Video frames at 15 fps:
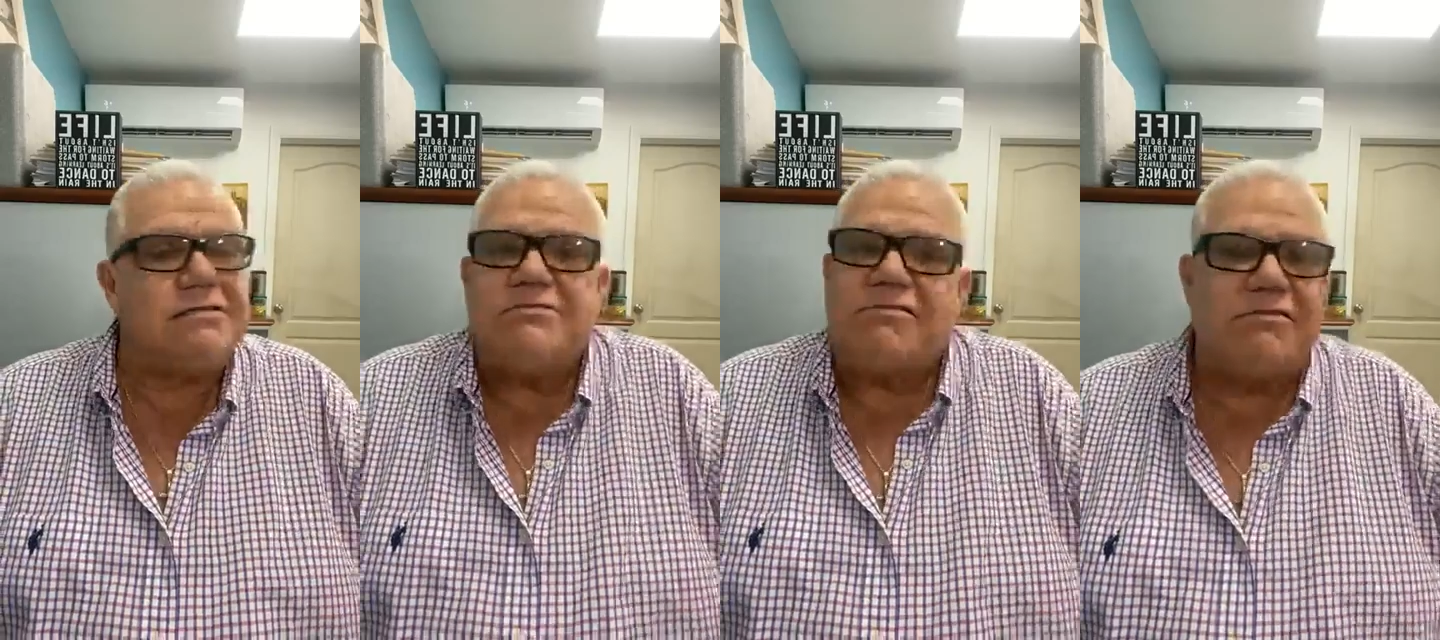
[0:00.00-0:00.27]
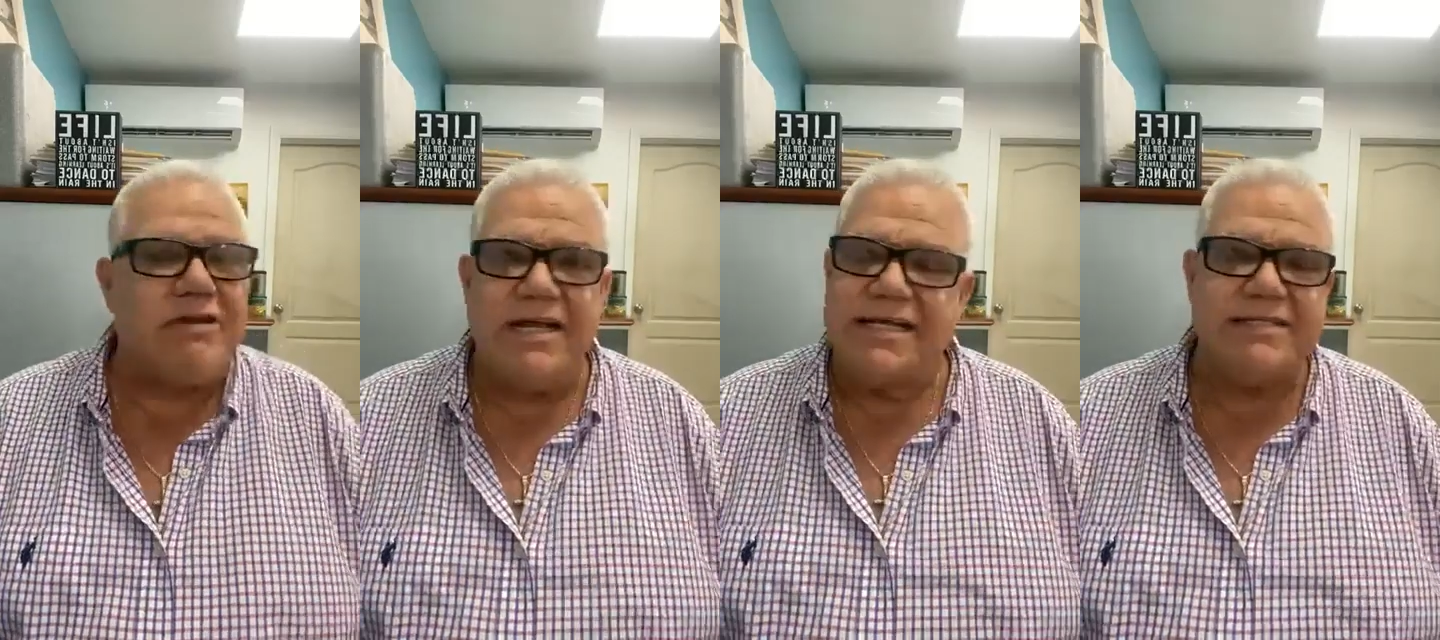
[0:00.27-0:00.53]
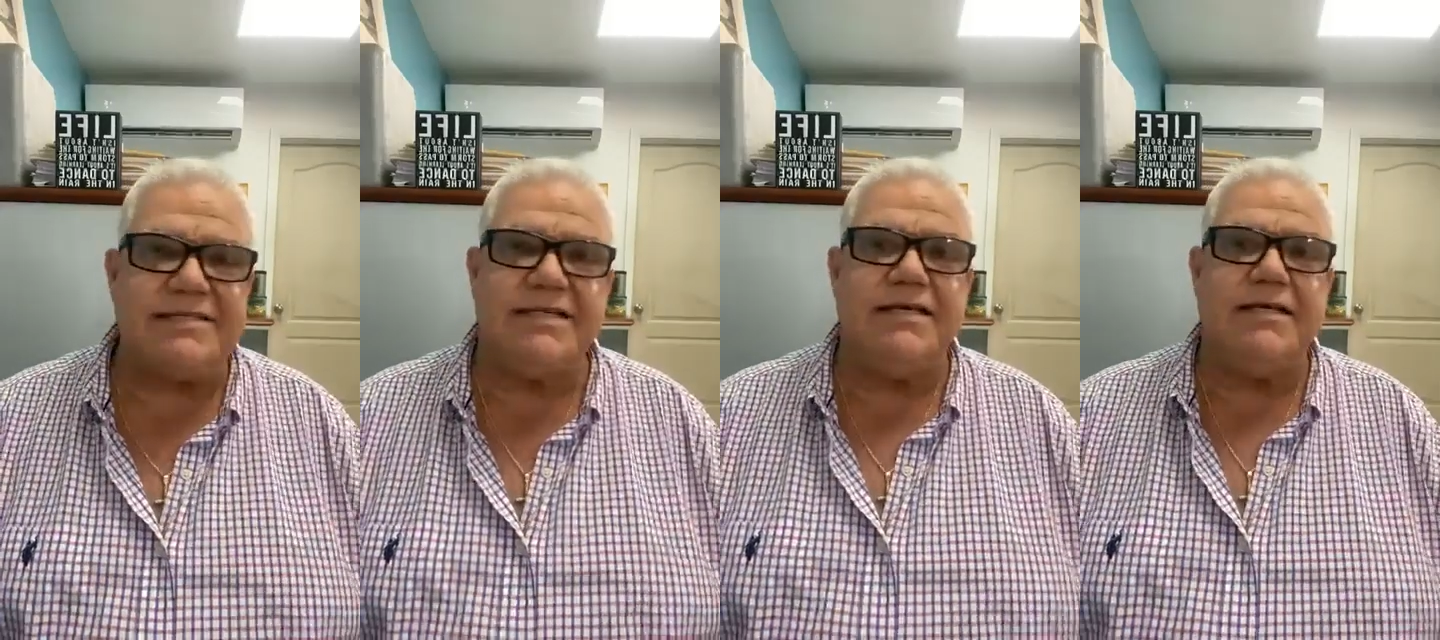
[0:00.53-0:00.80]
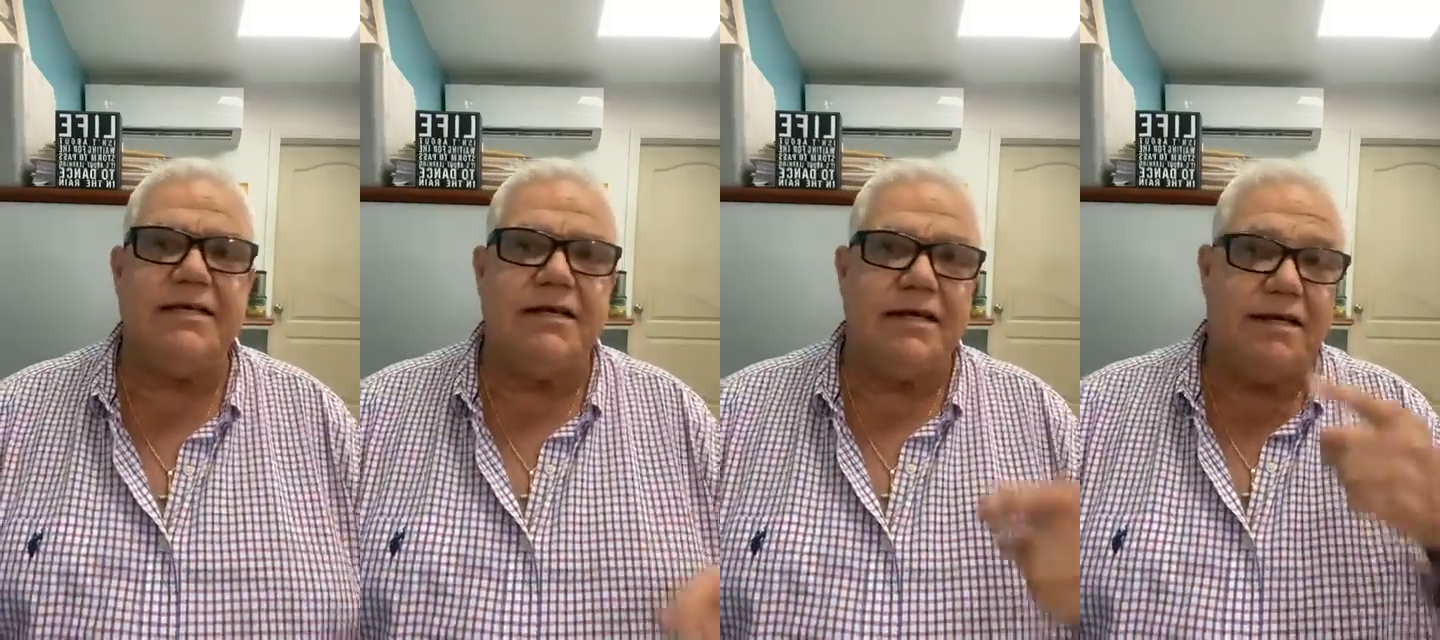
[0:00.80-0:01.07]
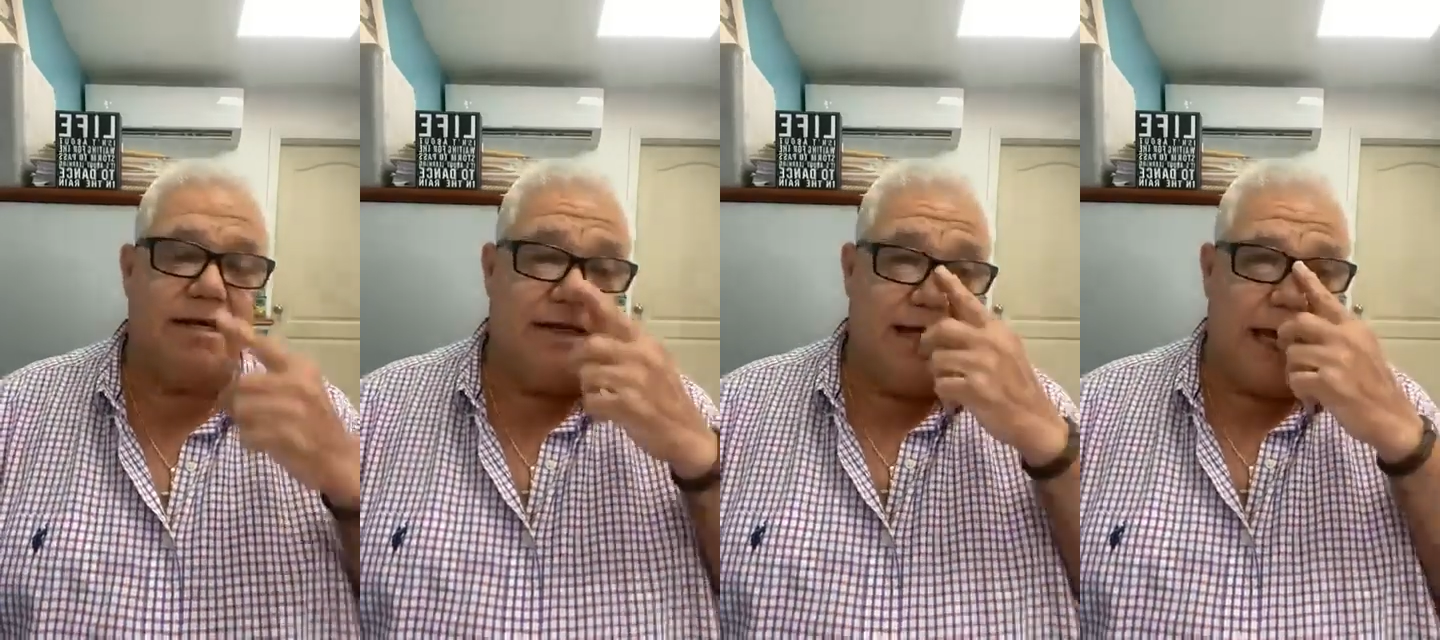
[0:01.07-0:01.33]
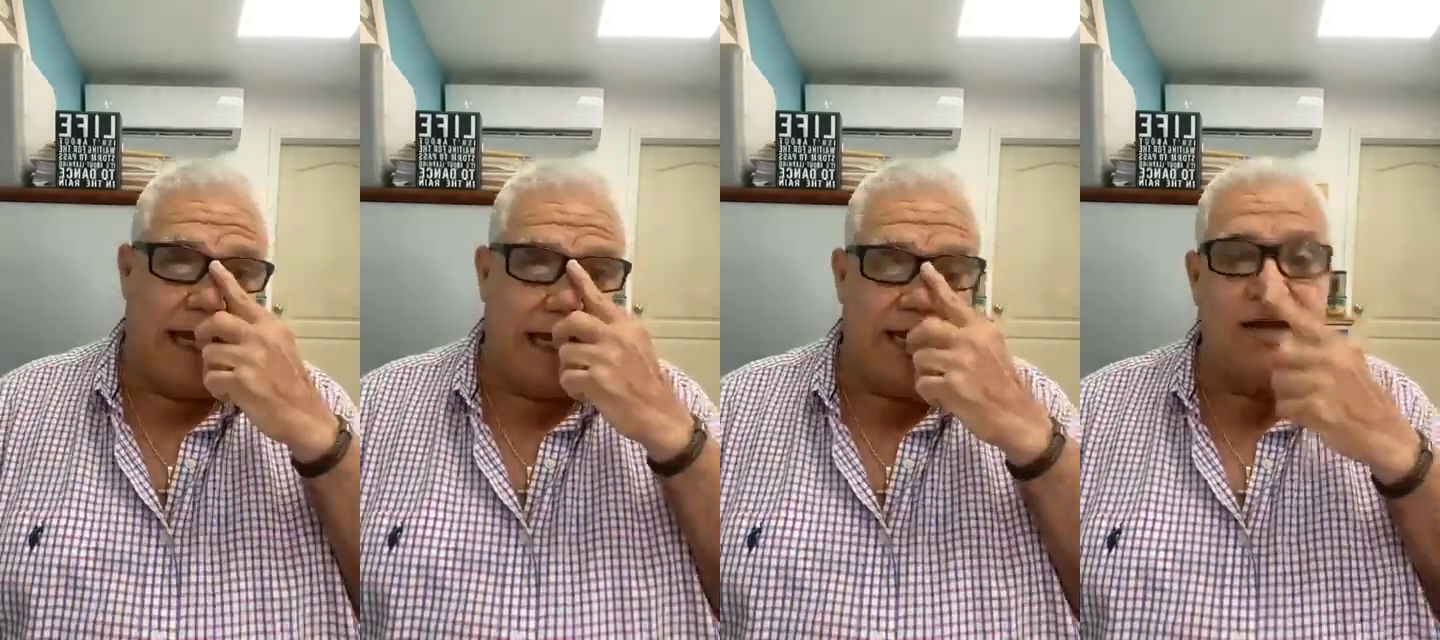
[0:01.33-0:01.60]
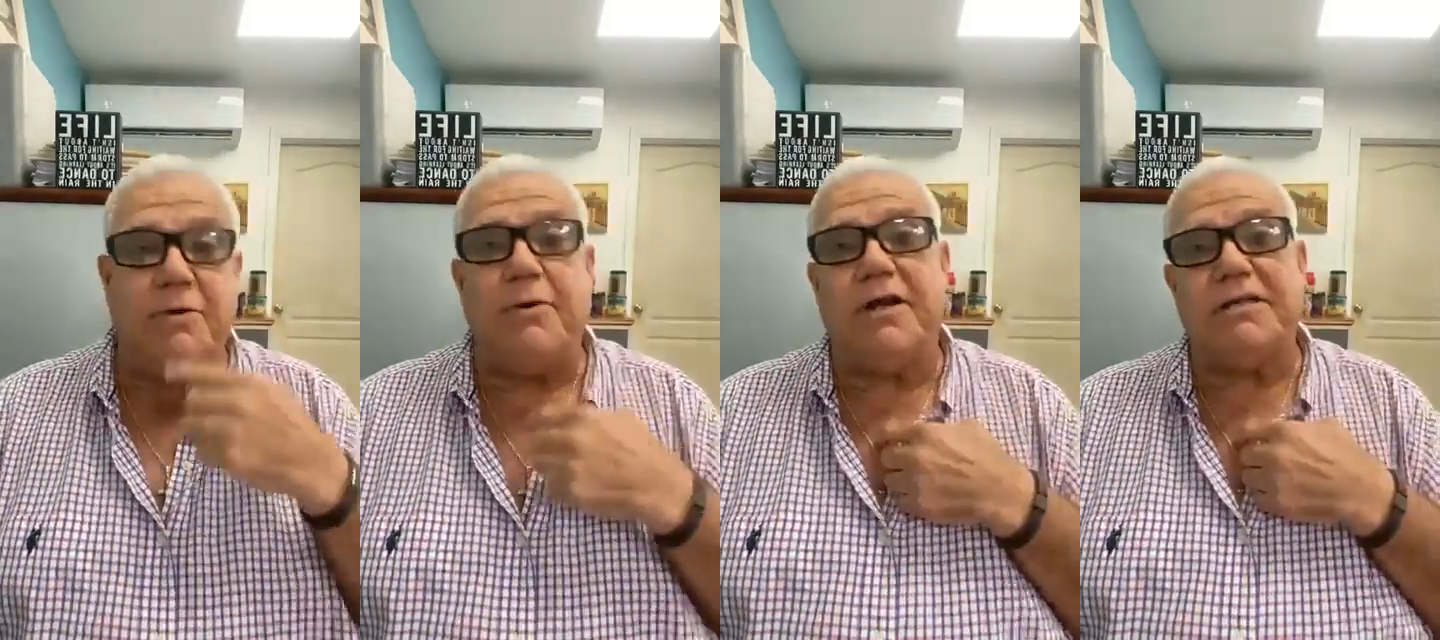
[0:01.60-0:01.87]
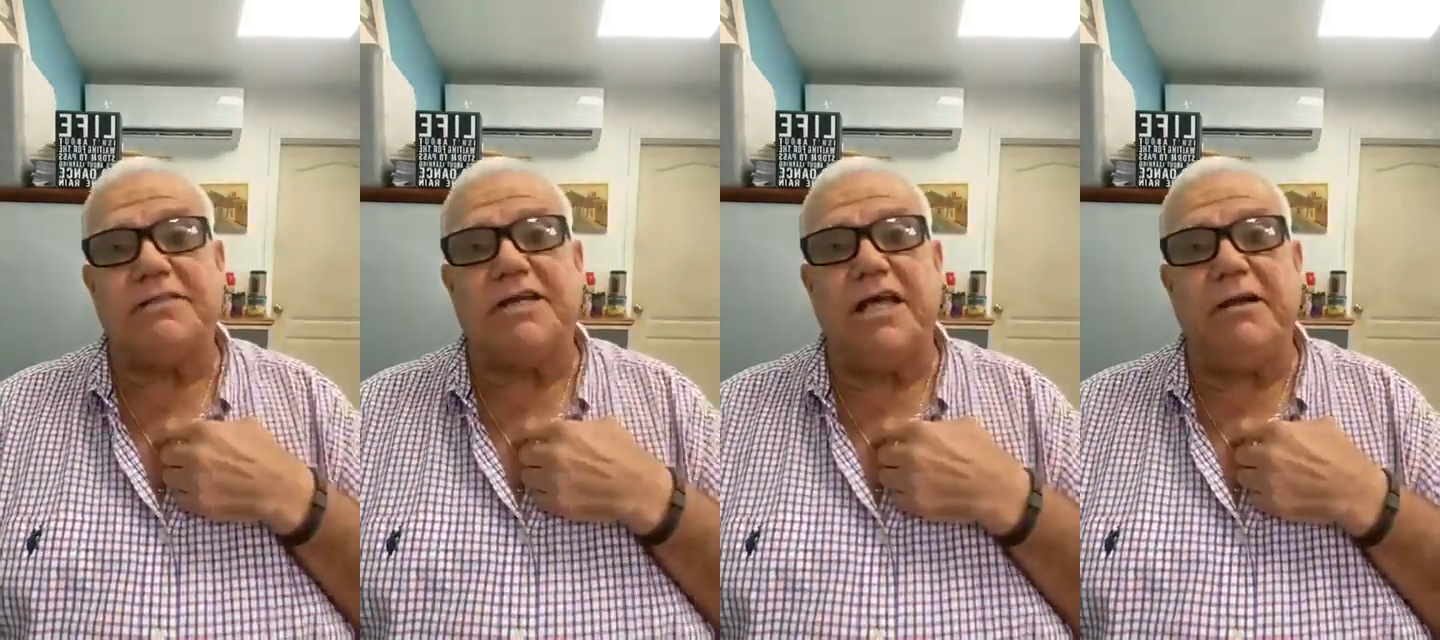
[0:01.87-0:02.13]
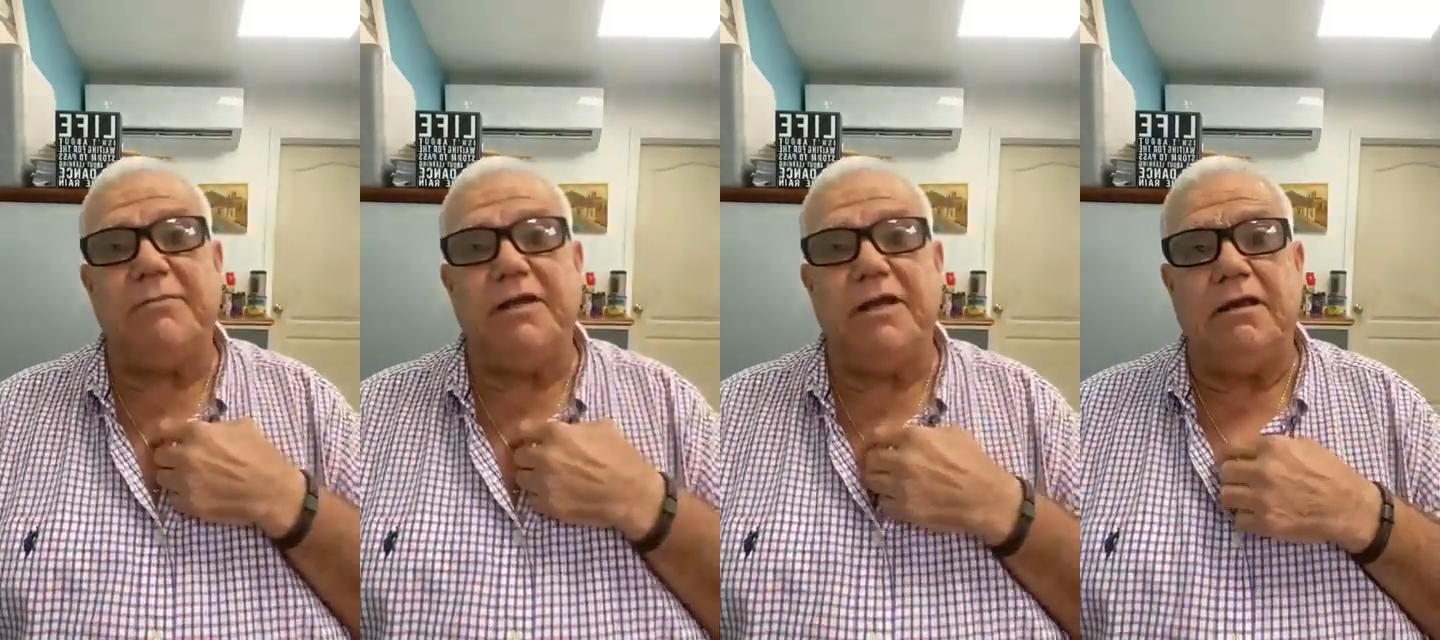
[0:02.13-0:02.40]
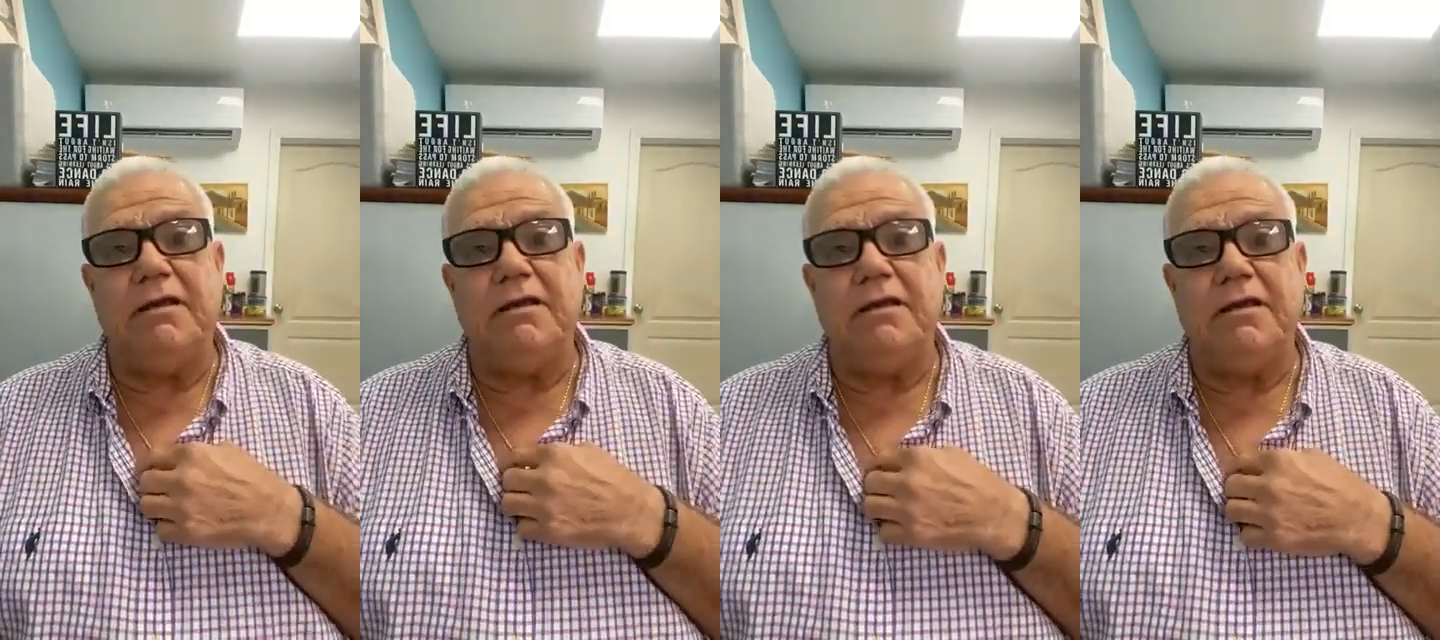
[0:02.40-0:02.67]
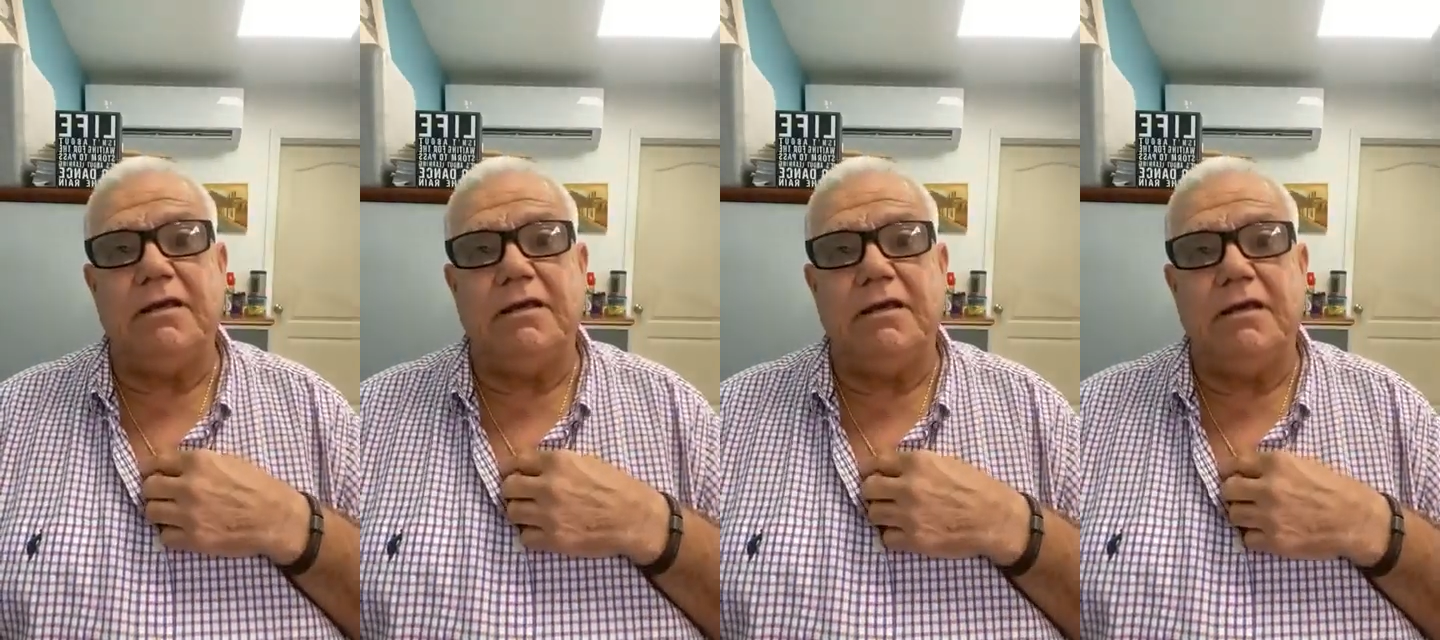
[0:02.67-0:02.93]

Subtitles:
This is crazy. And you know what has killed me?